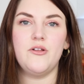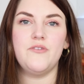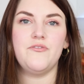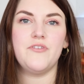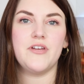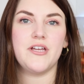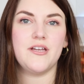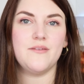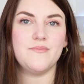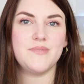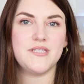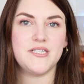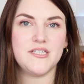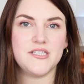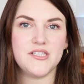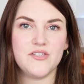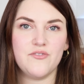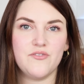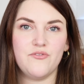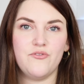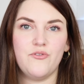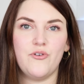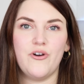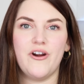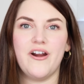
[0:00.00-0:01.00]
If it comes to
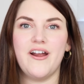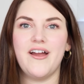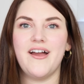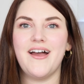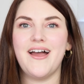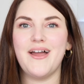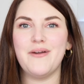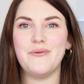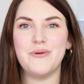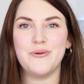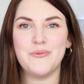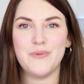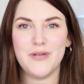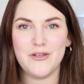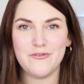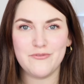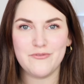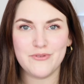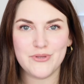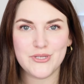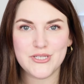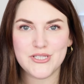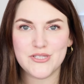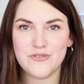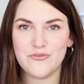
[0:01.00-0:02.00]
Sephora, I would wait
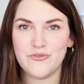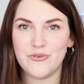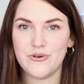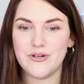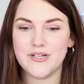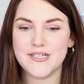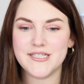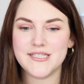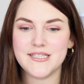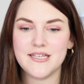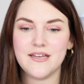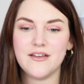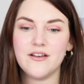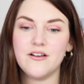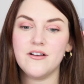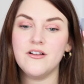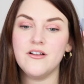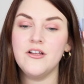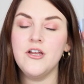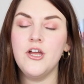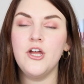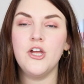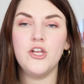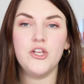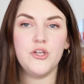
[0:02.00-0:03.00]
for the Sephora sale.